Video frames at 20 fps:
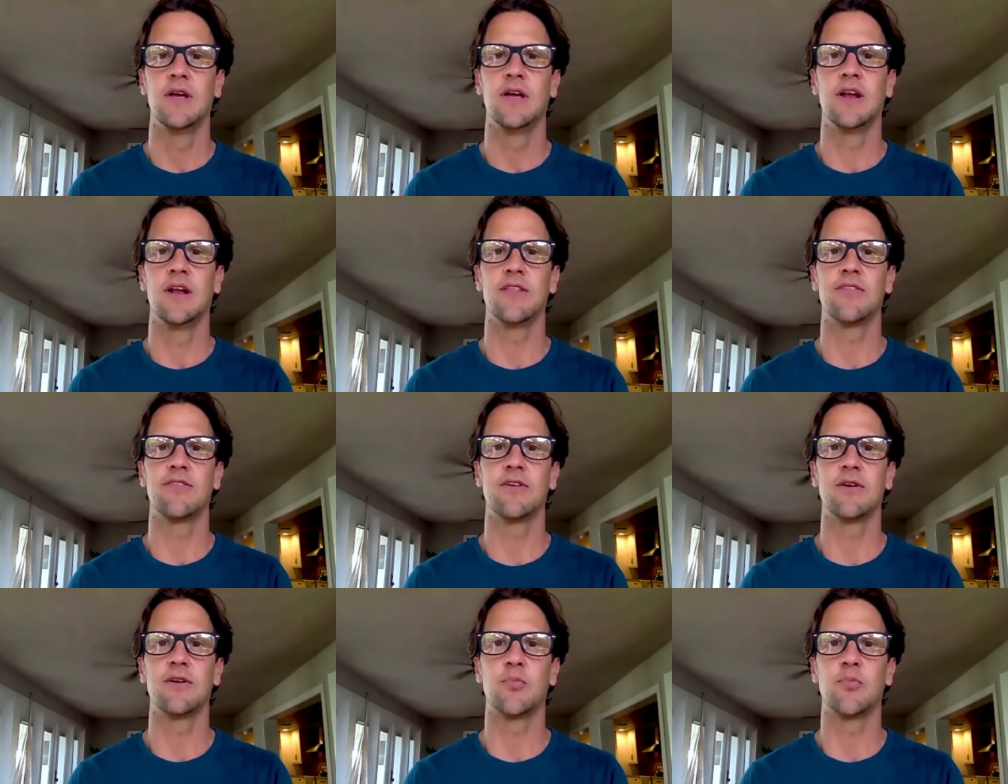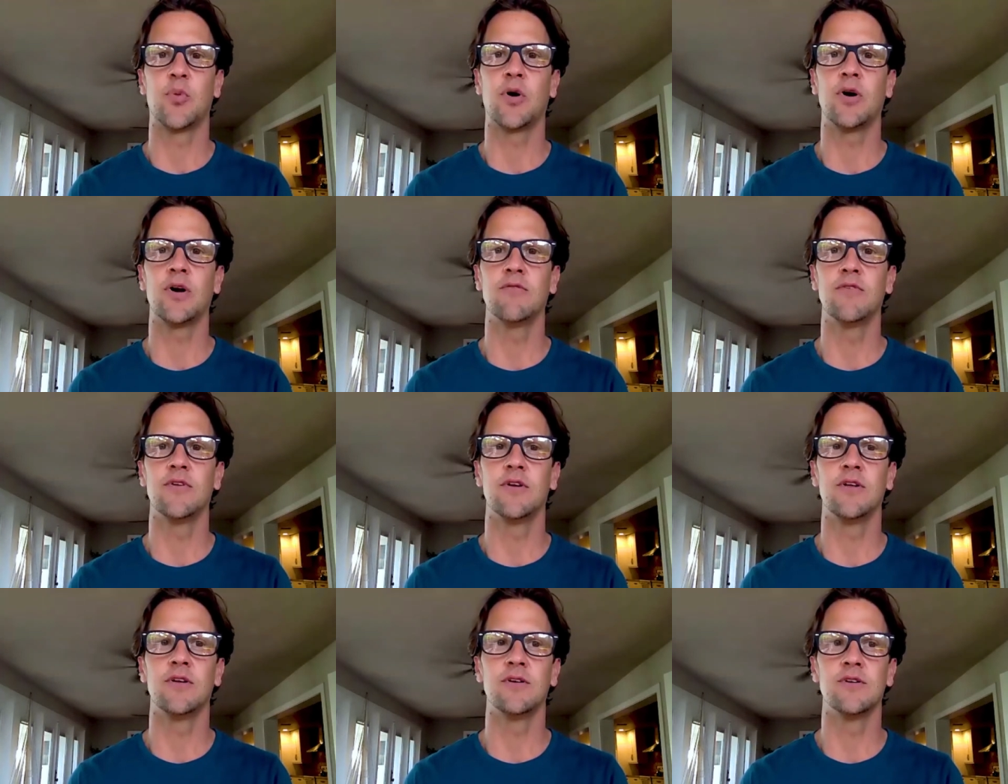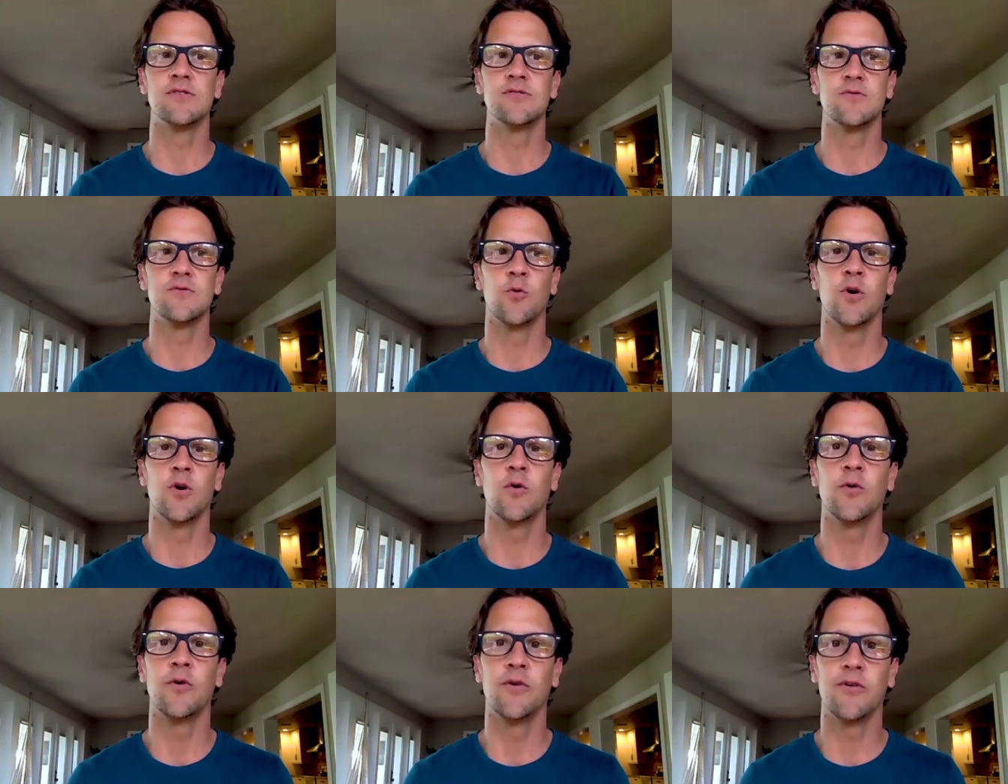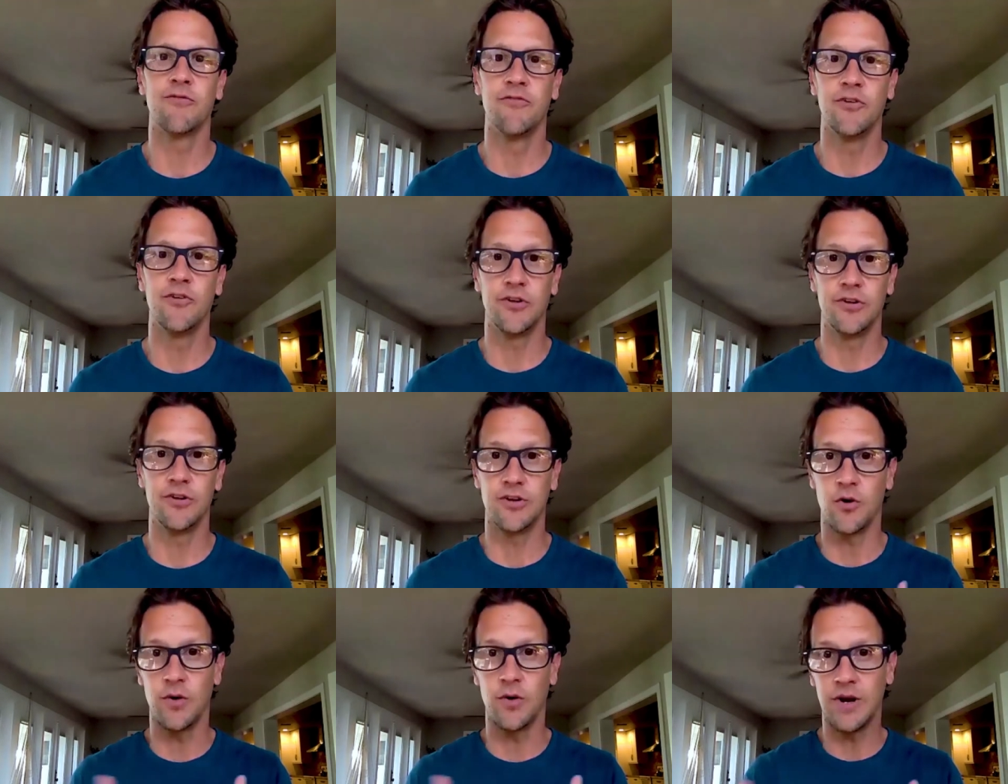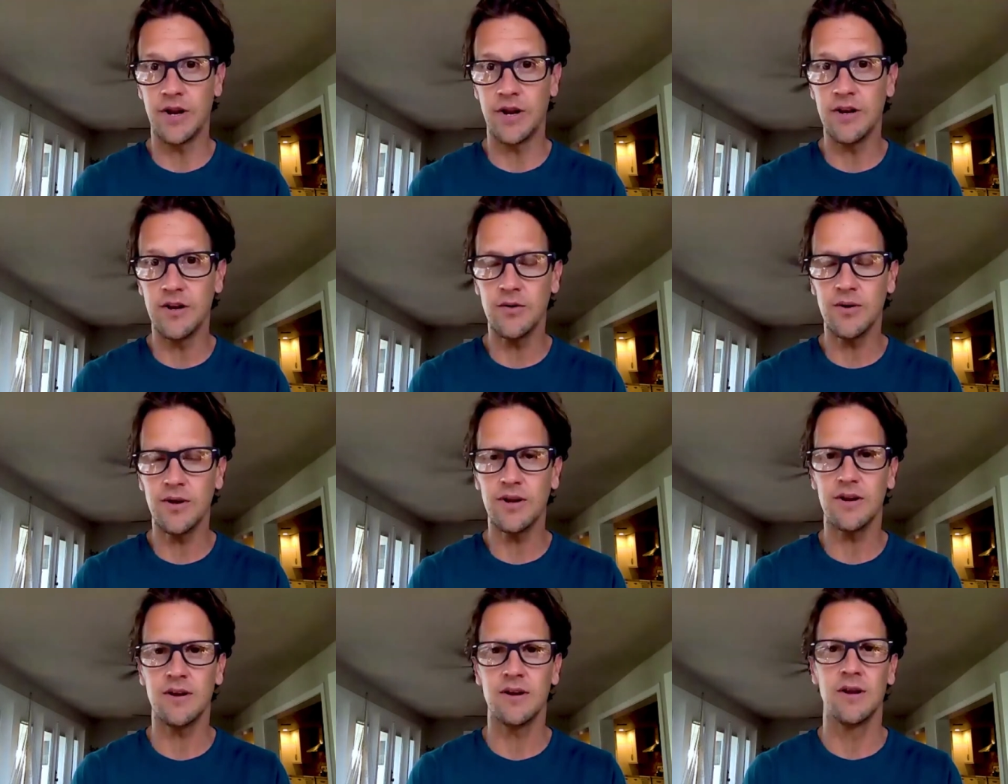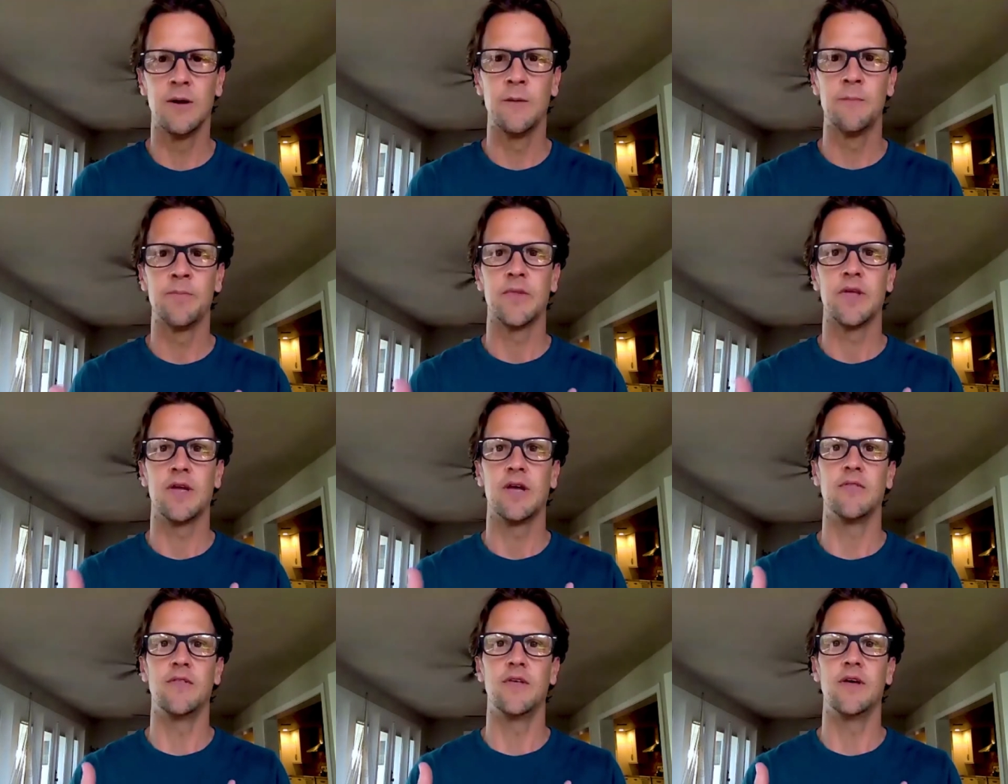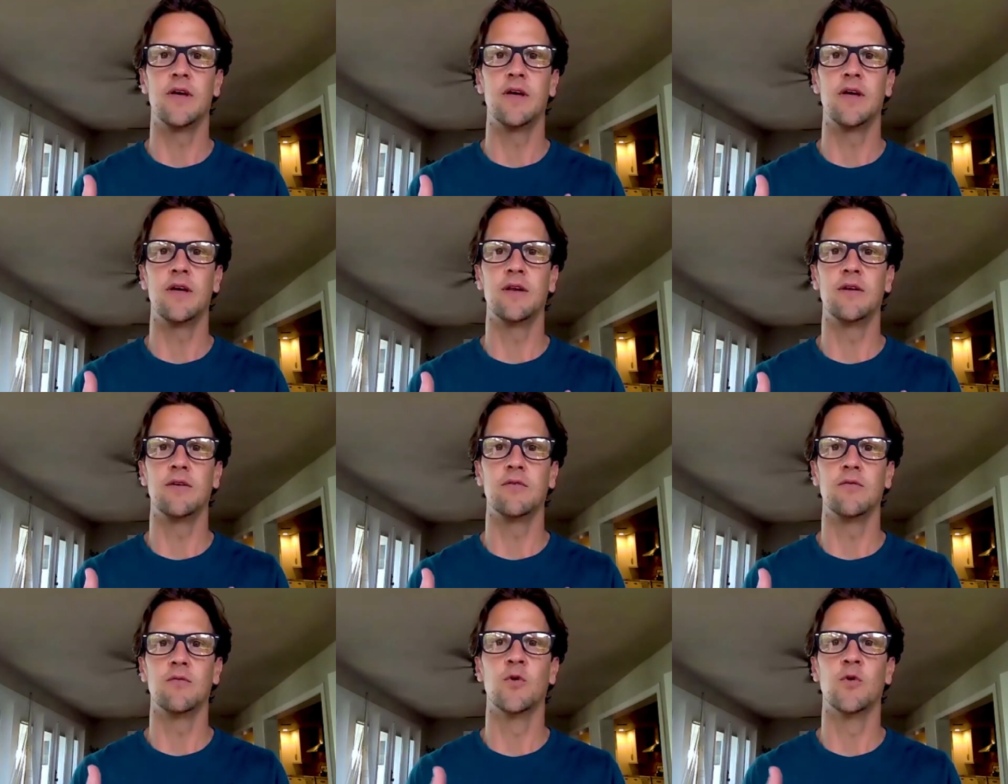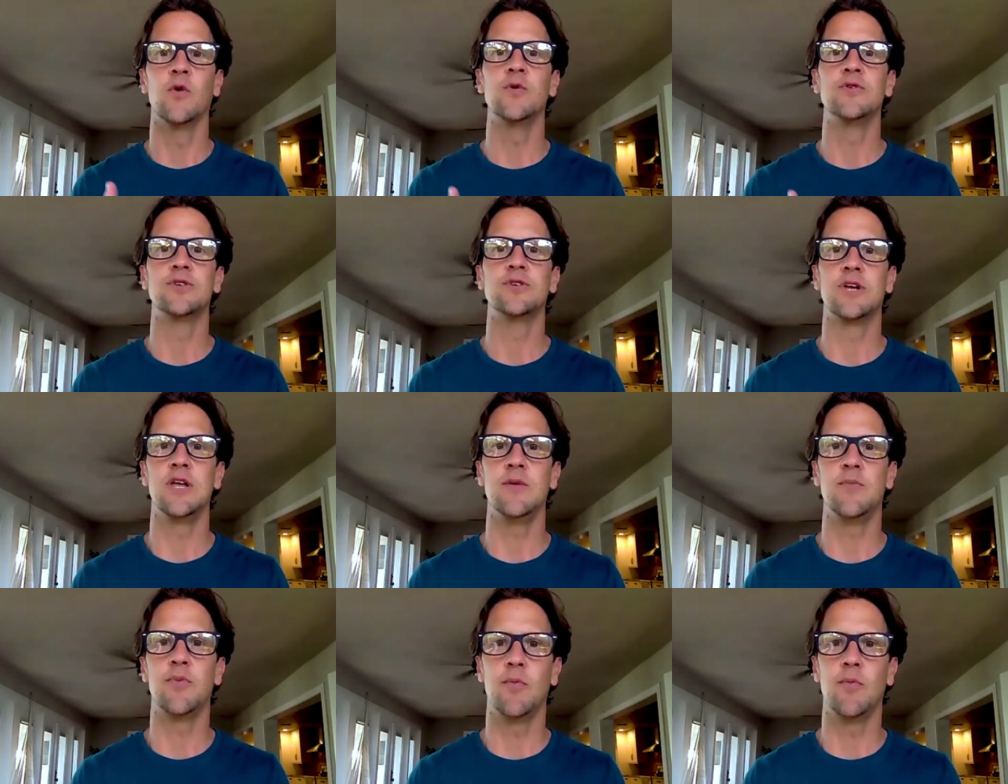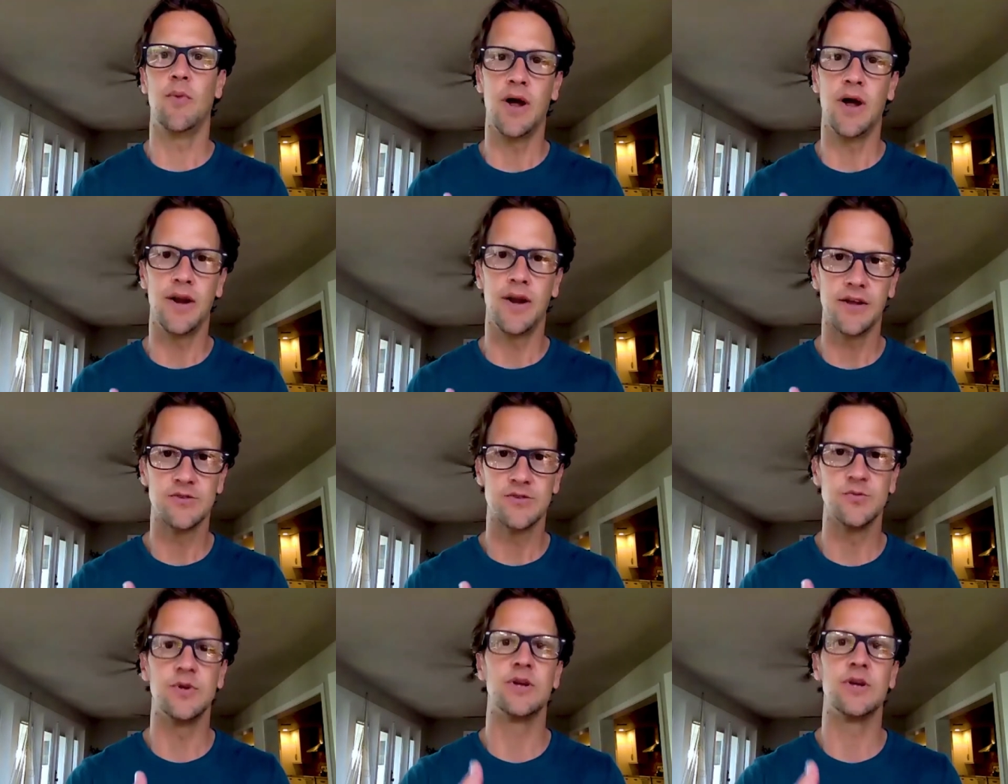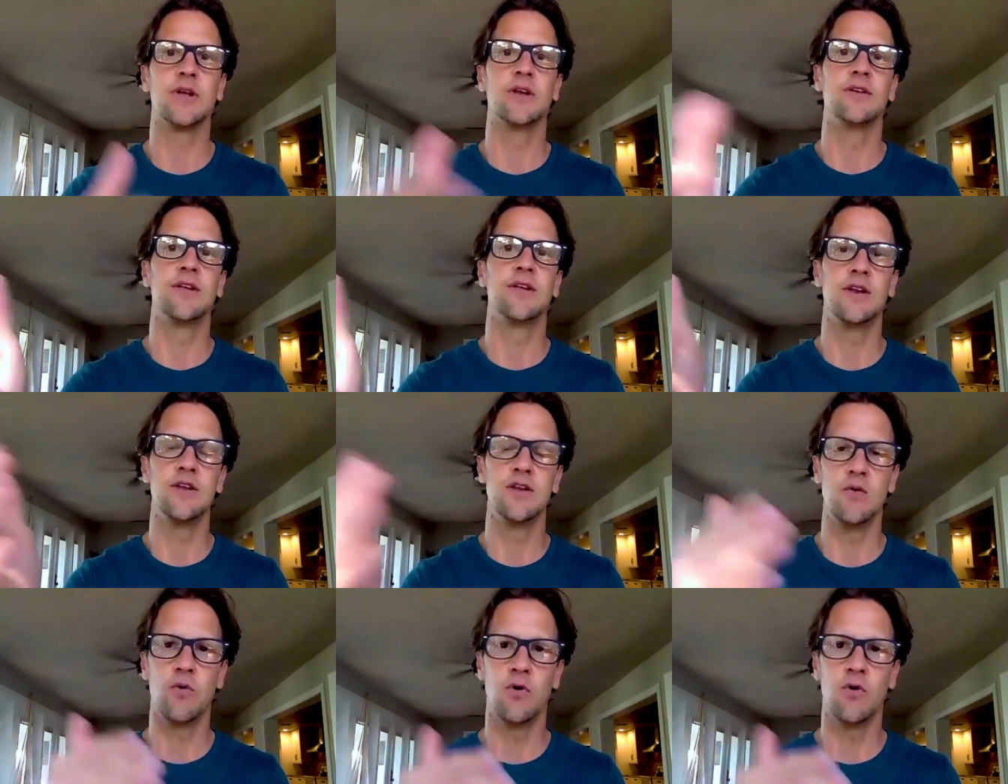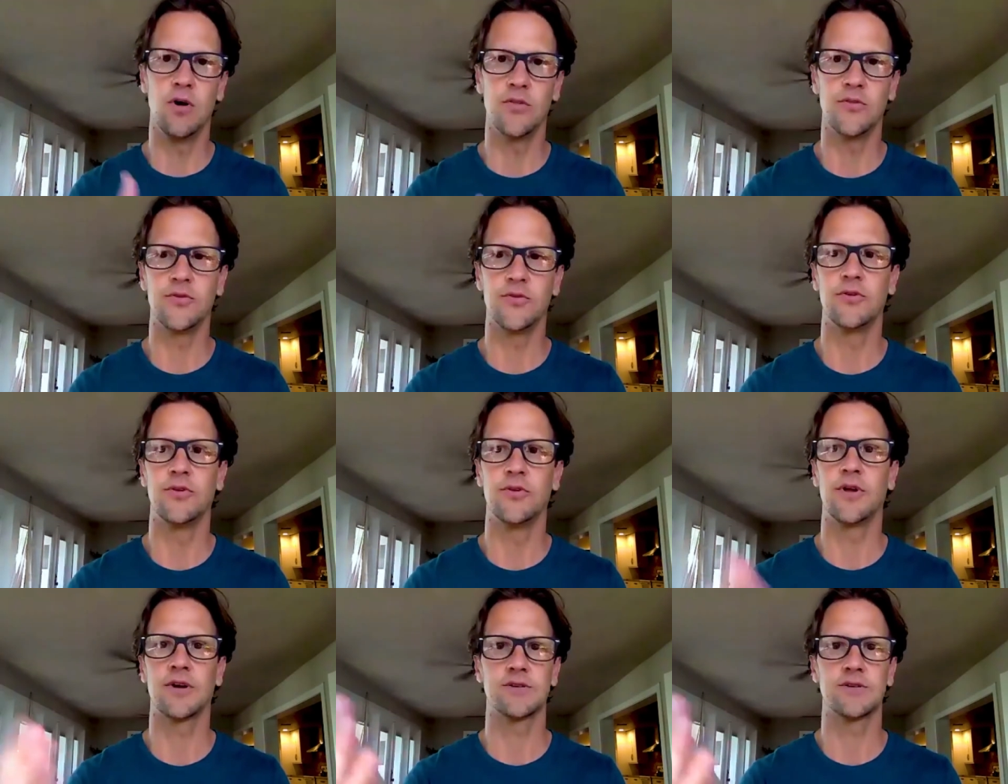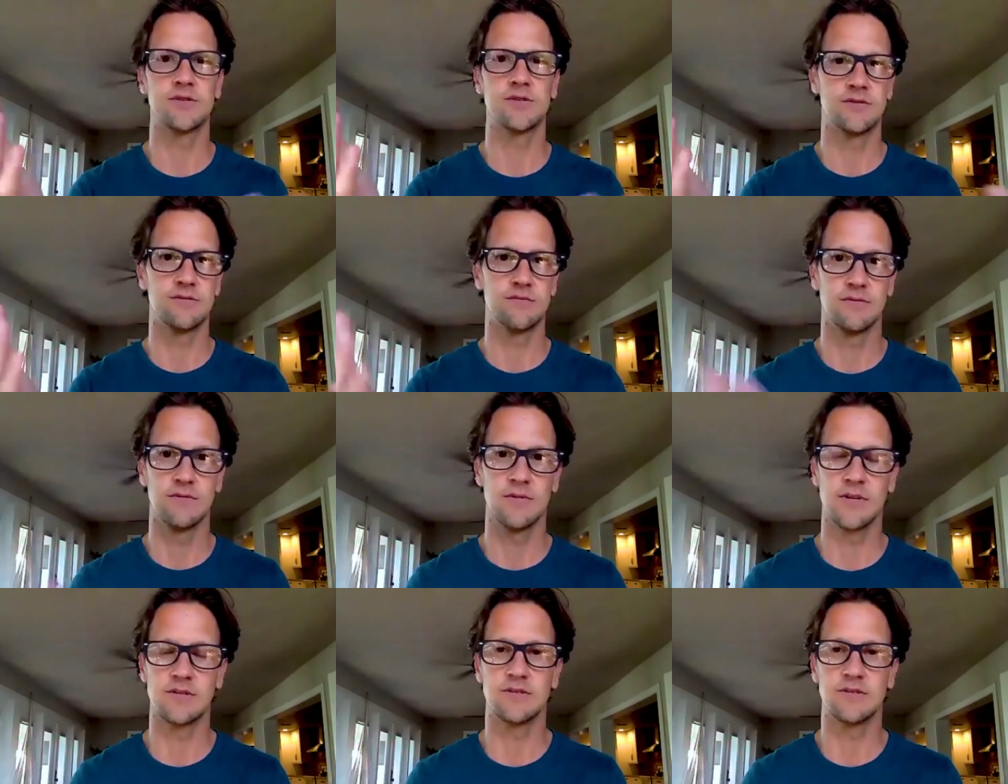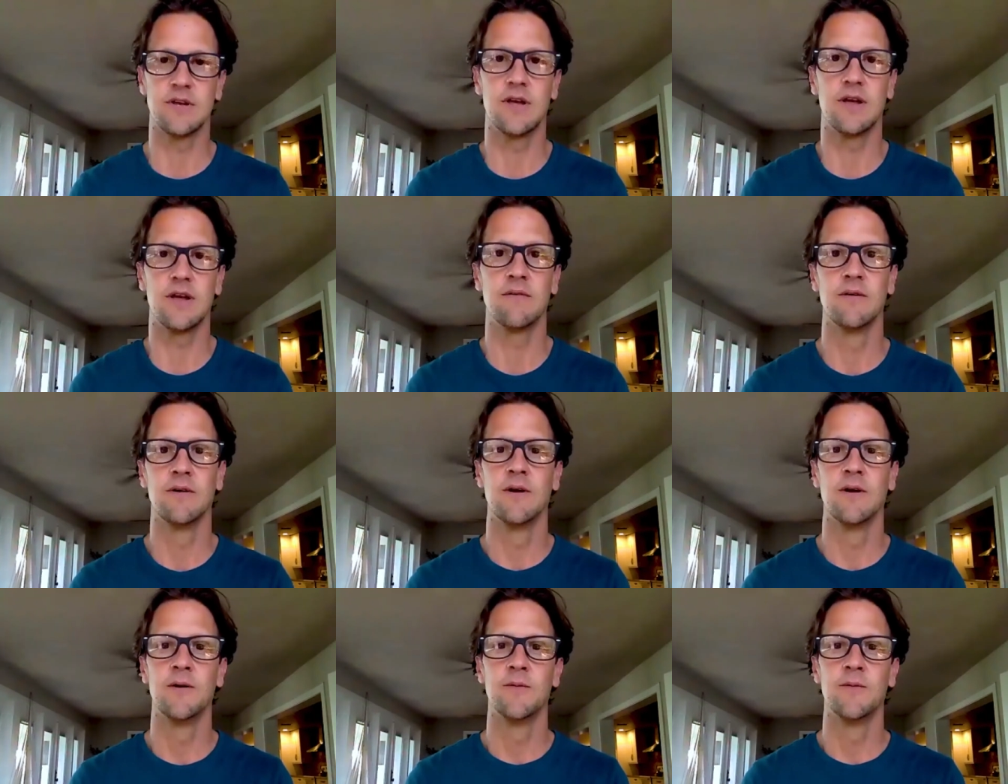And I think part of it is what we were feeling going into it, and then what we should keep in mind as we continue on to the next, let's say,